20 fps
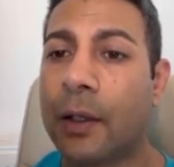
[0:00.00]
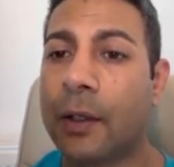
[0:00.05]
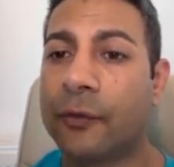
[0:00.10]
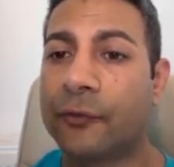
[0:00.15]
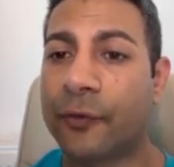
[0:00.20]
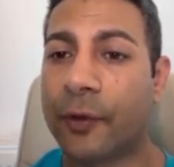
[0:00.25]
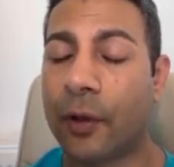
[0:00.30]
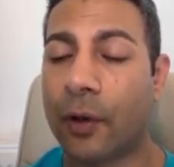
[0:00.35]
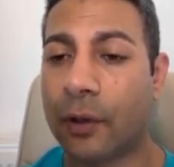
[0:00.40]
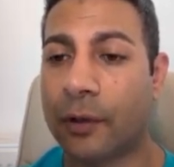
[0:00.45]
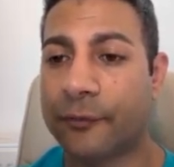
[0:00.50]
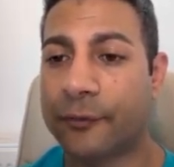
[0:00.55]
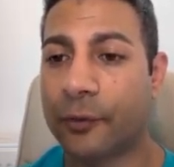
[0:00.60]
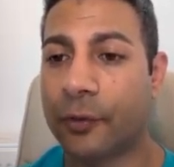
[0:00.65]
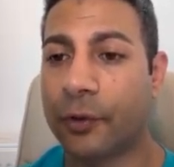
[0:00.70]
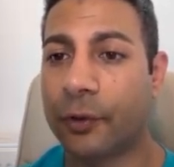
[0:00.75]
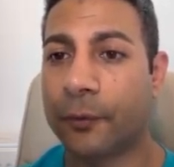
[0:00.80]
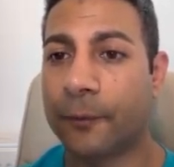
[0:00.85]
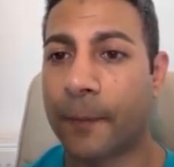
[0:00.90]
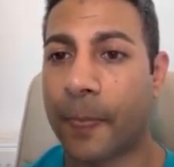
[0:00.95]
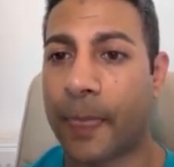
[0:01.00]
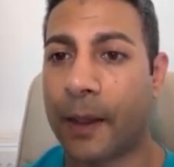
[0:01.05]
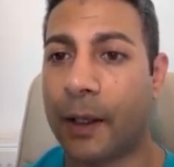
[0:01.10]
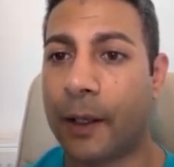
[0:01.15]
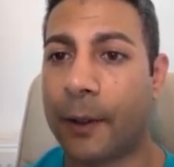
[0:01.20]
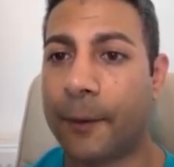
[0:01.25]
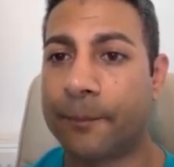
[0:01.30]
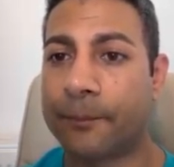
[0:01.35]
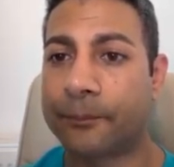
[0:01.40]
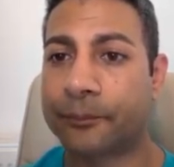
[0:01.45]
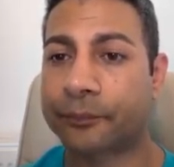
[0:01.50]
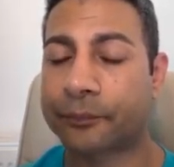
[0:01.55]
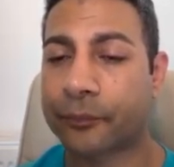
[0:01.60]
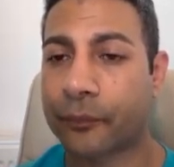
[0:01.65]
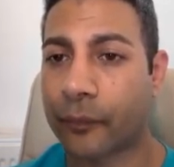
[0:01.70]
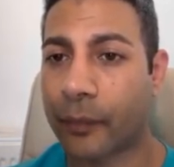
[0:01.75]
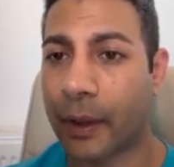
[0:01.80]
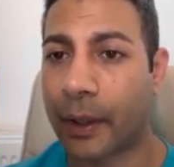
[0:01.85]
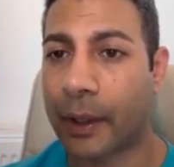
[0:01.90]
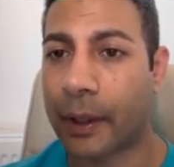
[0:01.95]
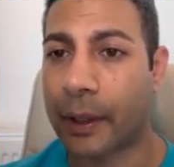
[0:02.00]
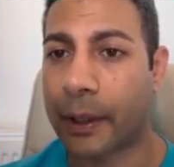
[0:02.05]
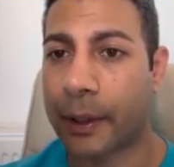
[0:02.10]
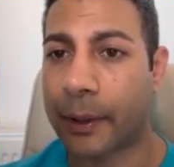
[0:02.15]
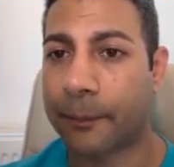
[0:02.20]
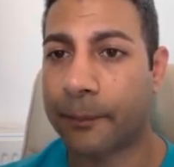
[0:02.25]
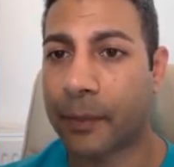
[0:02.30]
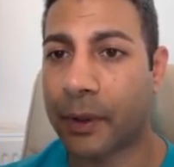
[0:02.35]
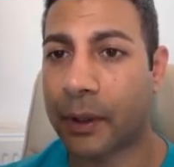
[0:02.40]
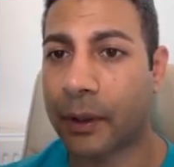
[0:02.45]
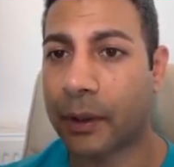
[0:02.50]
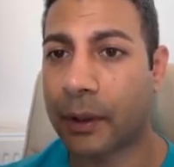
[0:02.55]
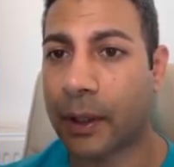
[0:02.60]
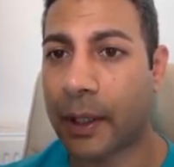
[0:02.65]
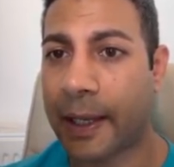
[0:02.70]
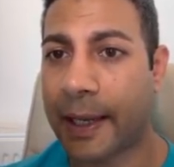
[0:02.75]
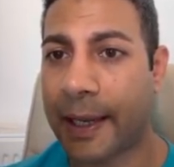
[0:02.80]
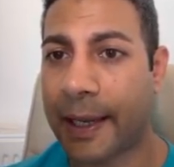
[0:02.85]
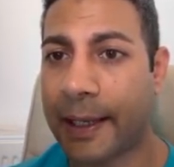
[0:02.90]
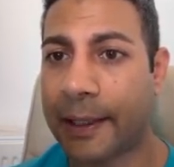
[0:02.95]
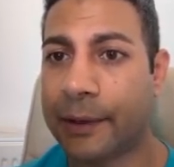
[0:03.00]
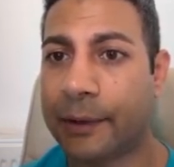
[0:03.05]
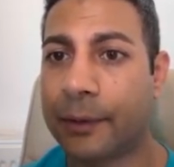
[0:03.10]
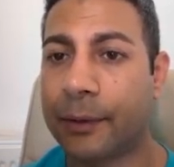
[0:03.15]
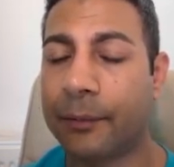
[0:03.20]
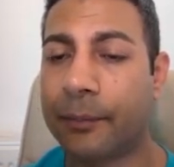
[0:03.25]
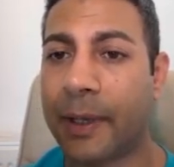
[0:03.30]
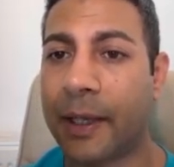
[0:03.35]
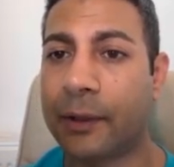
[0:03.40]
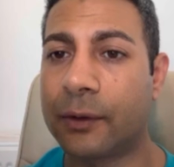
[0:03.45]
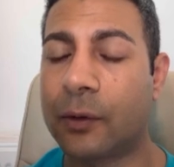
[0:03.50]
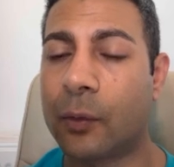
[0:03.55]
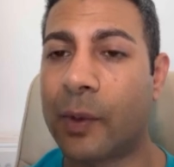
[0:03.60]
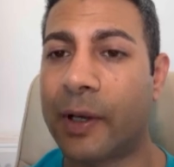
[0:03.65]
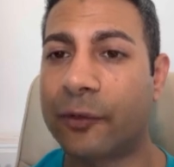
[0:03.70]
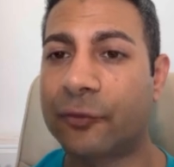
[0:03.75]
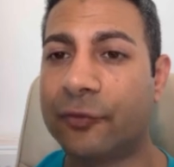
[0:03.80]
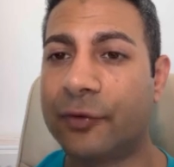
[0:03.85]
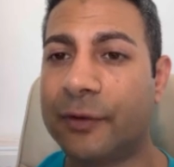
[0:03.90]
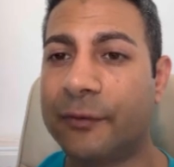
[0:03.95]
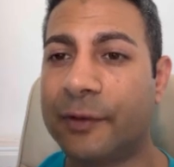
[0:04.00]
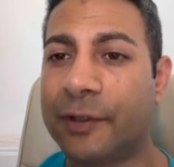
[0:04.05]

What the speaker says: So olive oil can make the wax really,